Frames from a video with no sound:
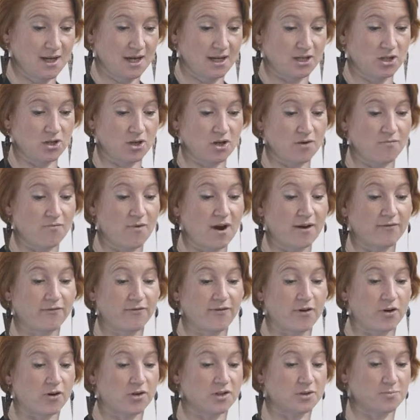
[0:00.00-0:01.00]
And you can run
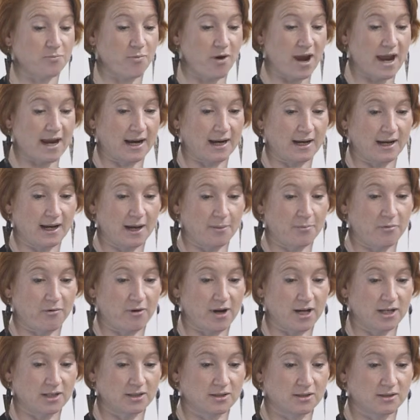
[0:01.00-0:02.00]
focused brand
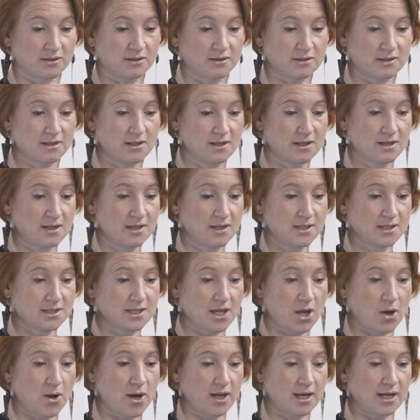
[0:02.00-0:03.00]
collaborations.
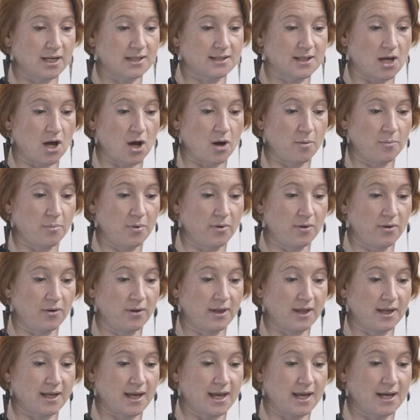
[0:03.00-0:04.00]
So an
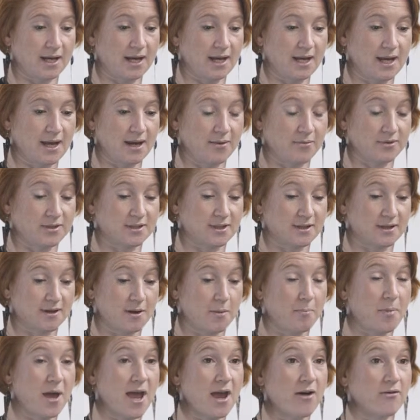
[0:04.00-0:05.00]
example, again, here was
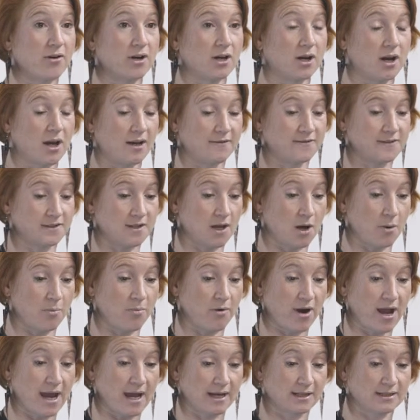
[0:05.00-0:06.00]
a parent lifestyle
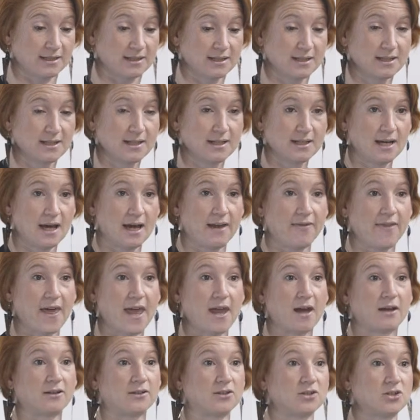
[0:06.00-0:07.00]
brand, and
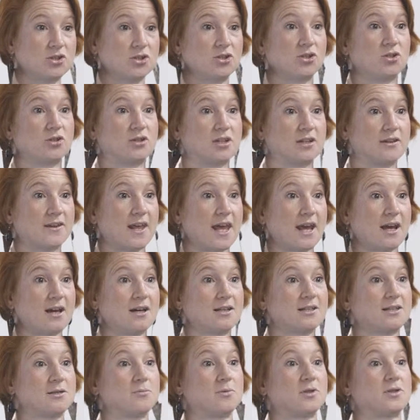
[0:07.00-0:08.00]
they understood that their
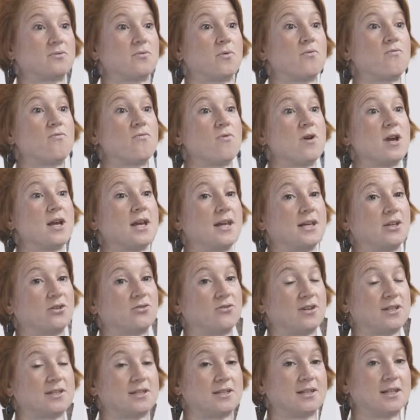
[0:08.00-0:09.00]
customers were really
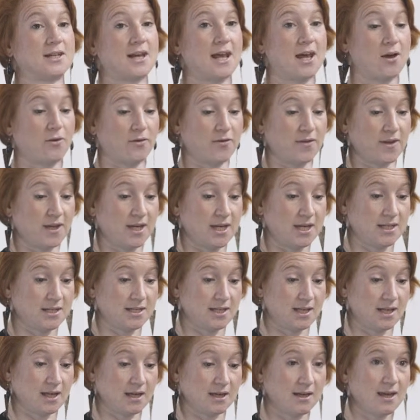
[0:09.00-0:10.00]
interested in healthy
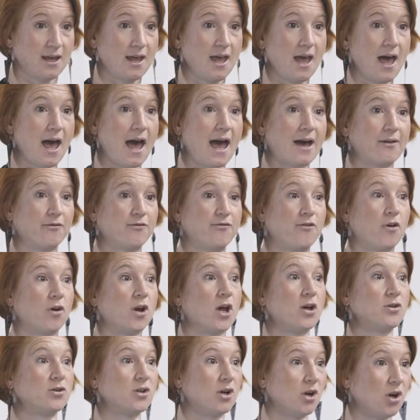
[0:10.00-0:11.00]
eating and
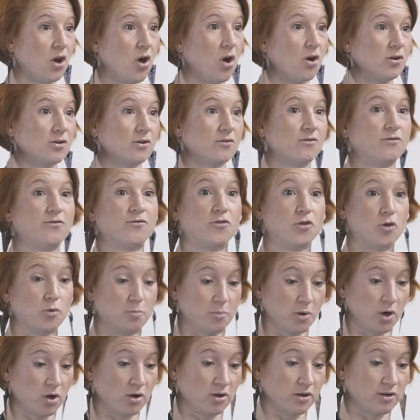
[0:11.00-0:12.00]
followed a lot of
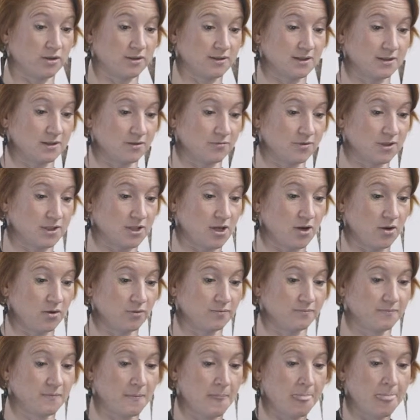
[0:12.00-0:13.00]
food bloggers as a
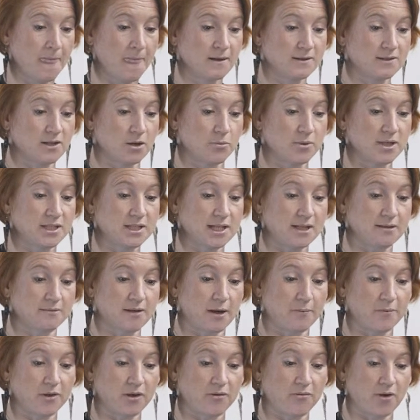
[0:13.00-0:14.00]
result. So we teamed
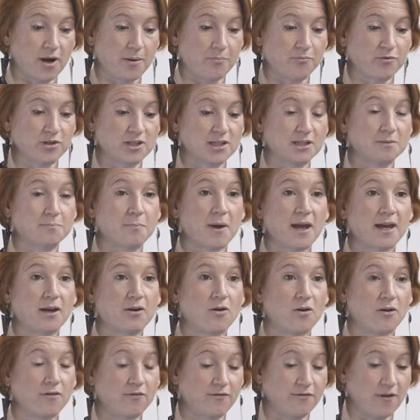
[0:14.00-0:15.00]
up with the Great British
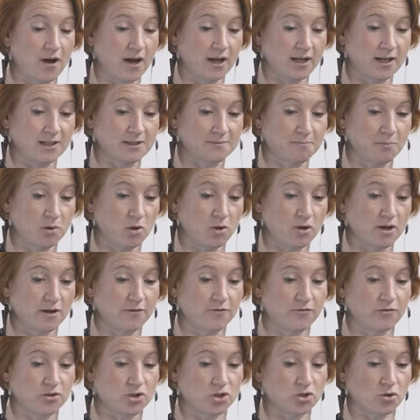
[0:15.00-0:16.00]
Bake Off finalist blogger
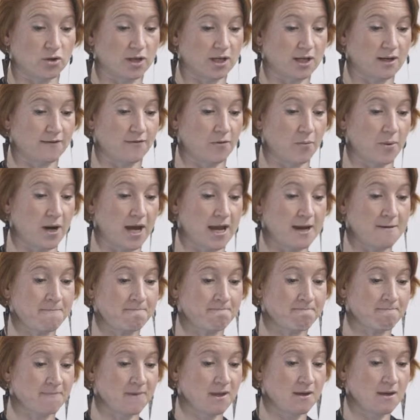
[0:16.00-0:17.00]
for a joint giveaway.
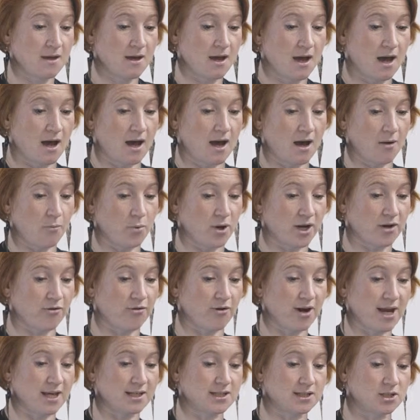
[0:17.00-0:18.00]
We
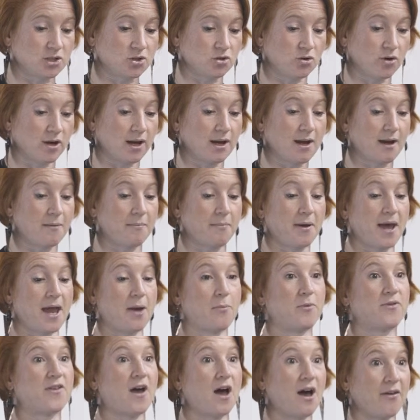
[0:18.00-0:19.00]
created a joint
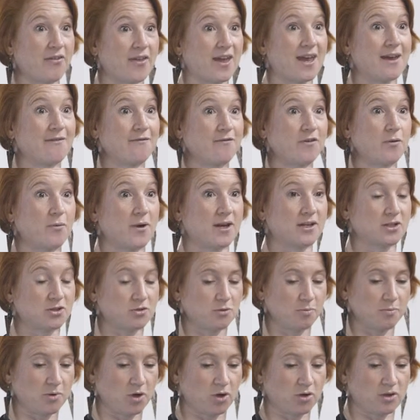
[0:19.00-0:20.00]
campaign with other
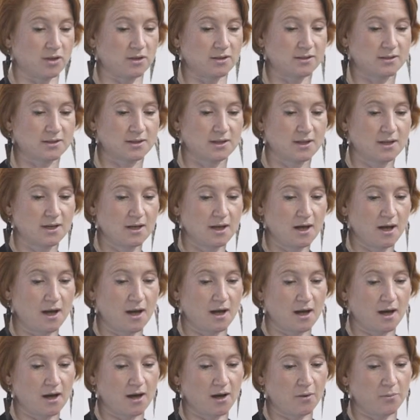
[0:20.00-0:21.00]
influential bloggers
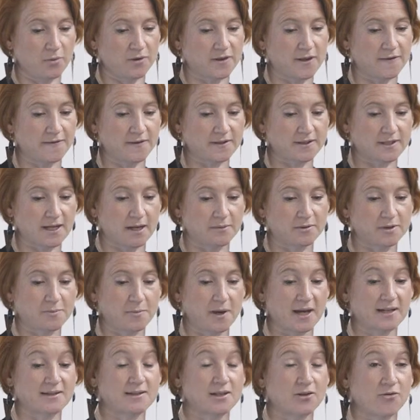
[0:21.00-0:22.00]
within the same
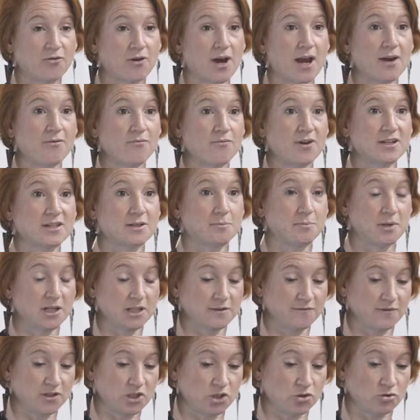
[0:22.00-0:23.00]
space to create
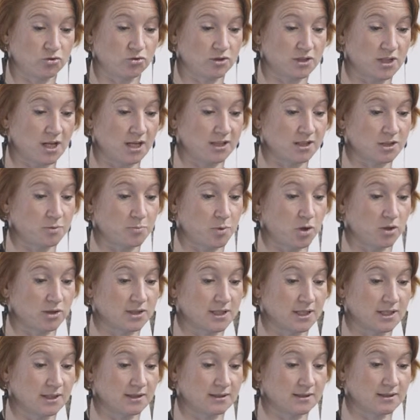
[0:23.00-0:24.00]
recipes for children's
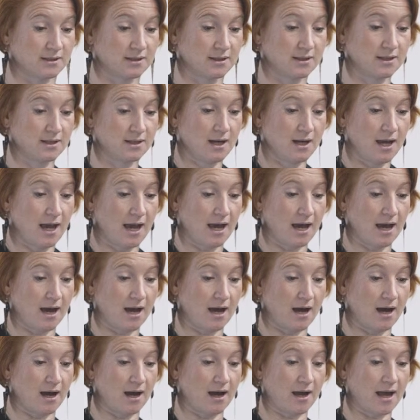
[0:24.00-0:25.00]
lunchboxes.
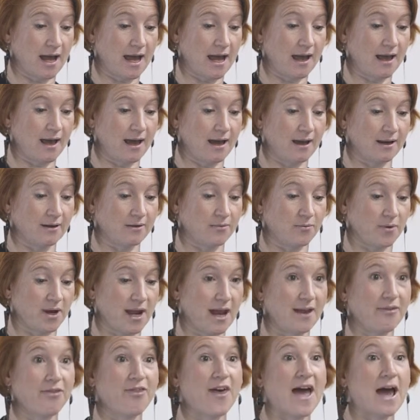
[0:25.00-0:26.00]
And we
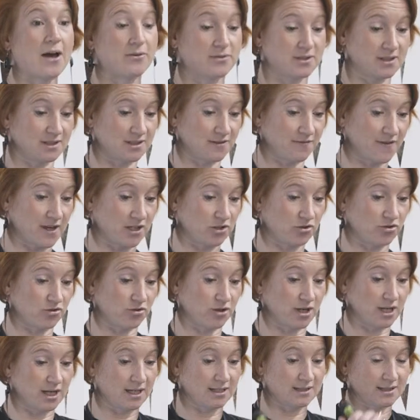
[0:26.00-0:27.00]
had thousands of
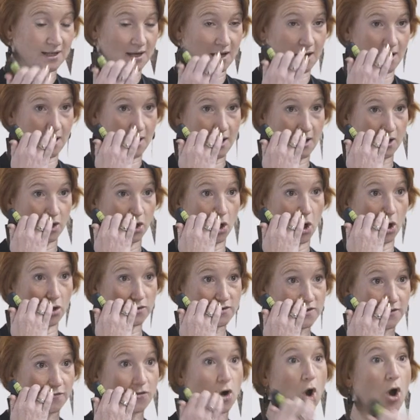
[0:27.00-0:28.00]
entries,
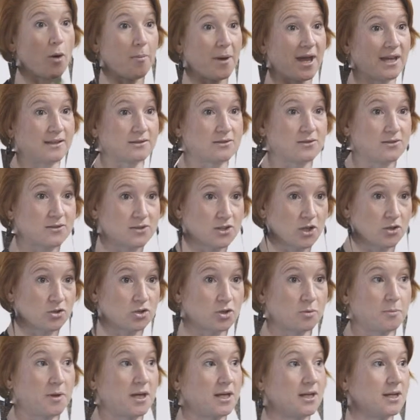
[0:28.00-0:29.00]
lots of comments on
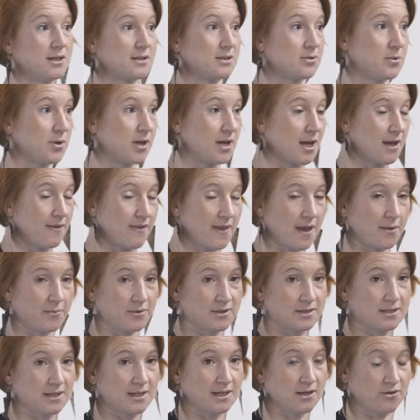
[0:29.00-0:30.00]
social media, so again, that
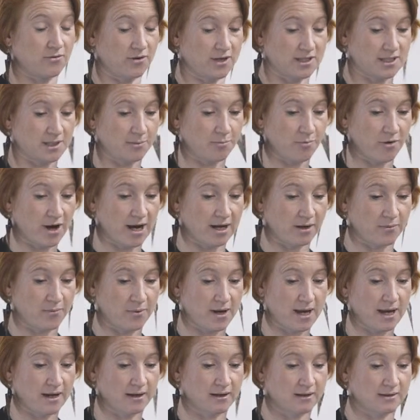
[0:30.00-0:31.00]
was increasing brand
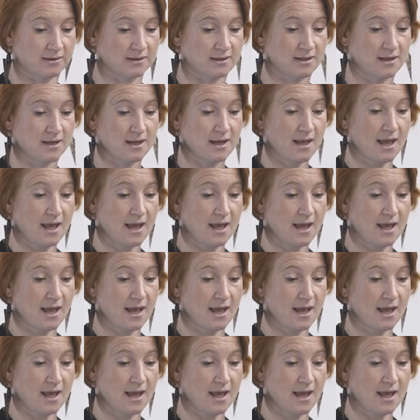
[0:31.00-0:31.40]
awareness.